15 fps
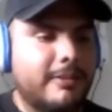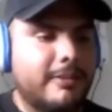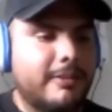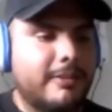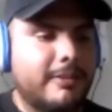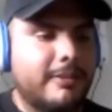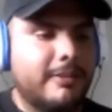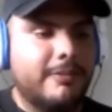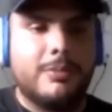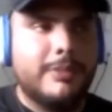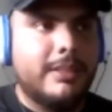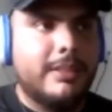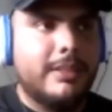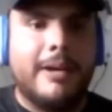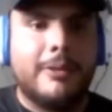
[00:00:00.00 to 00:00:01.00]

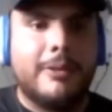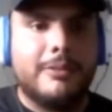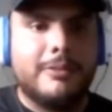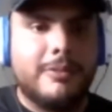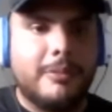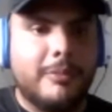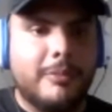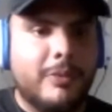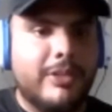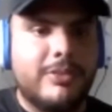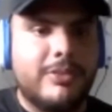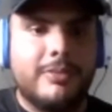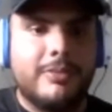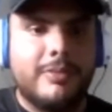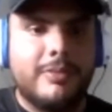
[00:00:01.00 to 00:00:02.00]
feel
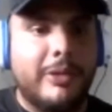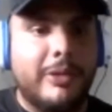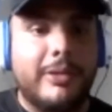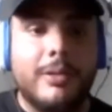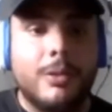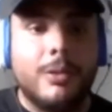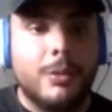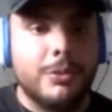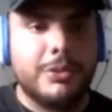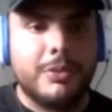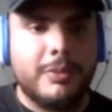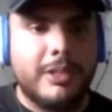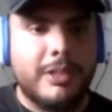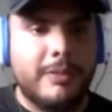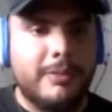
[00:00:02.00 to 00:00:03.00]
left out from the rest of
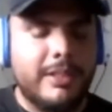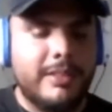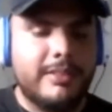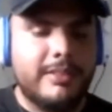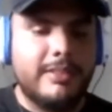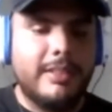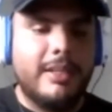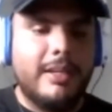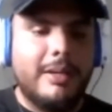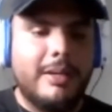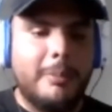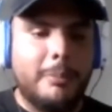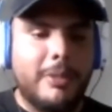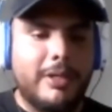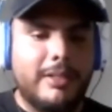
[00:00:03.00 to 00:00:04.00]
American culture or whatever it
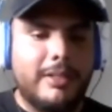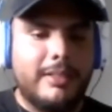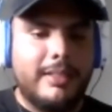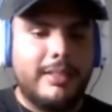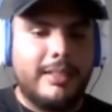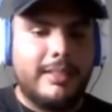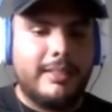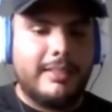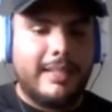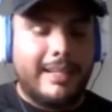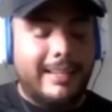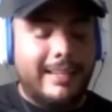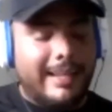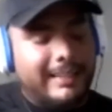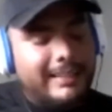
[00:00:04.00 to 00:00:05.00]
is. But
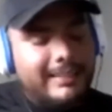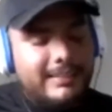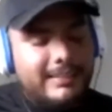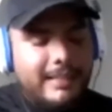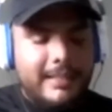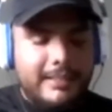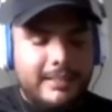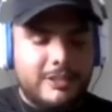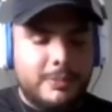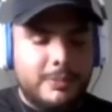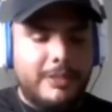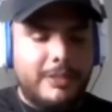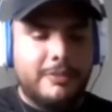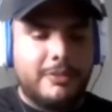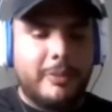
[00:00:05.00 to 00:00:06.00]
at least I can
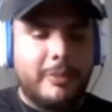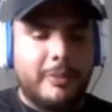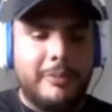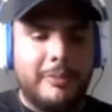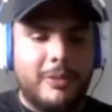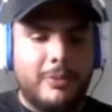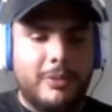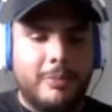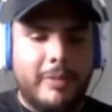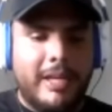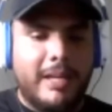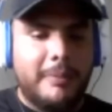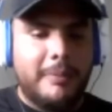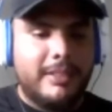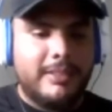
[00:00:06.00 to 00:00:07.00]
speak for Miami, where
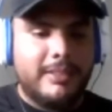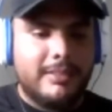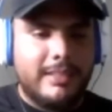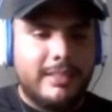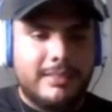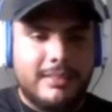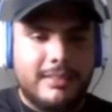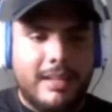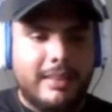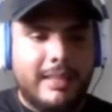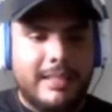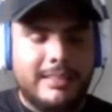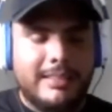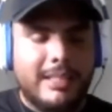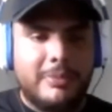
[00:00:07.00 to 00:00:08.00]
Miami is not
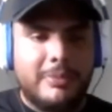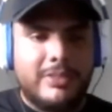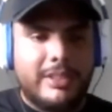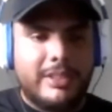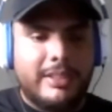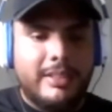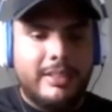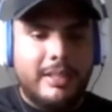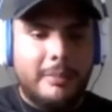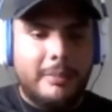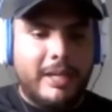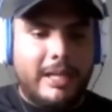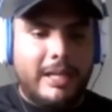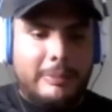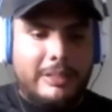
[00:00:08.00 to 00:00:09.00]
that type of city.
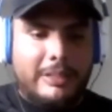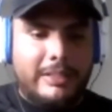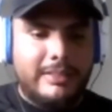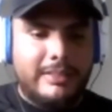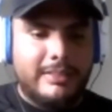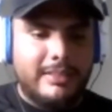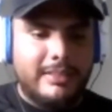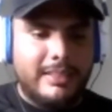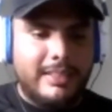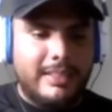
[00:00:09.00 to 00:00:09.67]
Miami is,